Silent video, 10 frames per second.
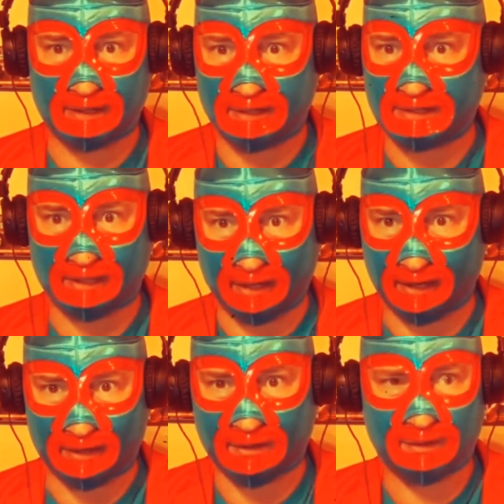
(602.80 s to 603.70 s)
thing.
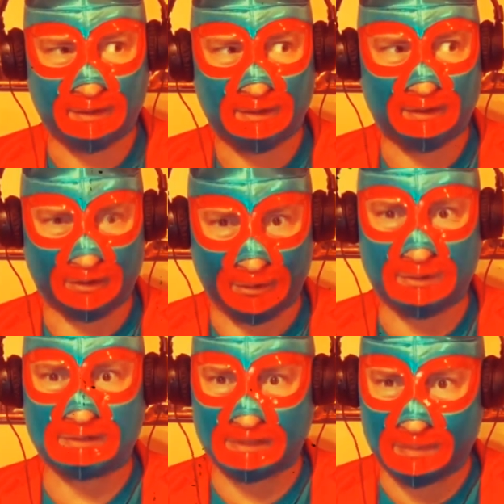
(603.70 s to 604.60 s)
Hurt
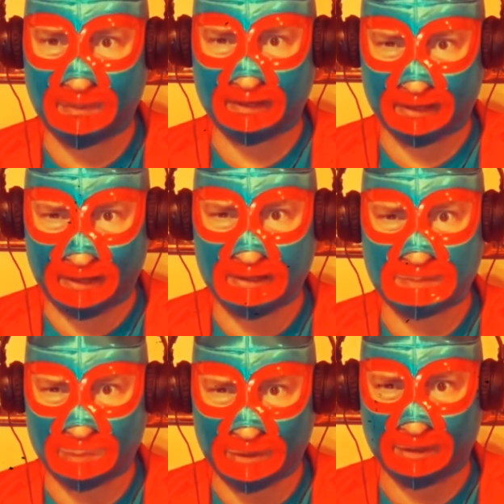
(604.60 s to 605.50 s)
some of my guys
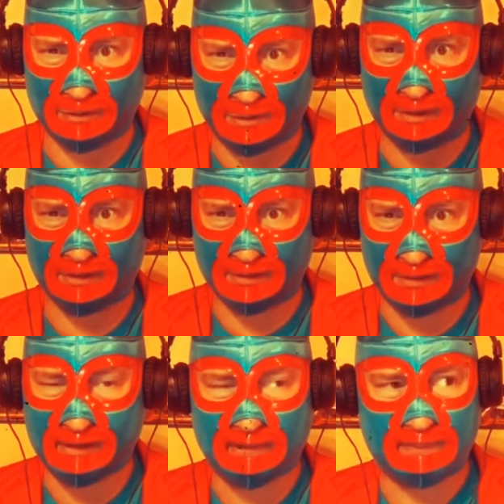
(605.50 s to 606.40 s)
pretty good.
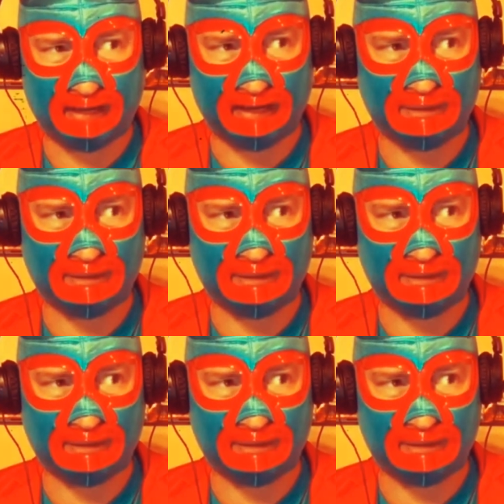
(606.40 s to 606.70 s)
And,